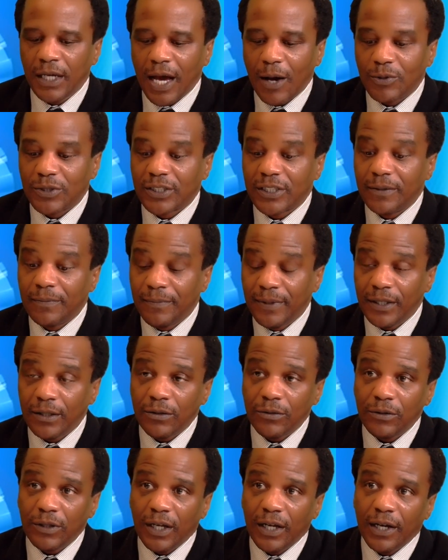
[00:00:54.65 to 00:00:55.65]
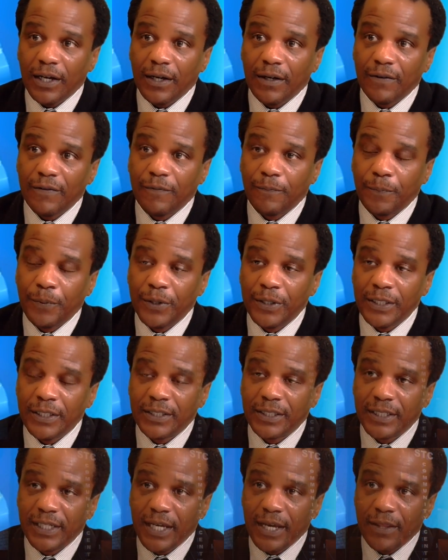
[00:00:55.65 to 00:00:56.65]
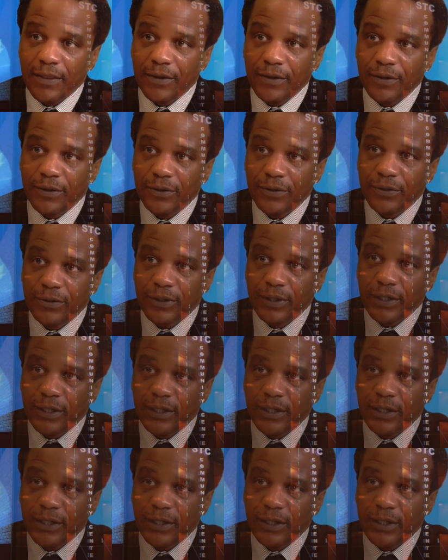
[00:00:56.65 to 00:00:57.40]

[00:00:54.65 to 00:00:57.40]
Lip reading: I was in the middle of putting together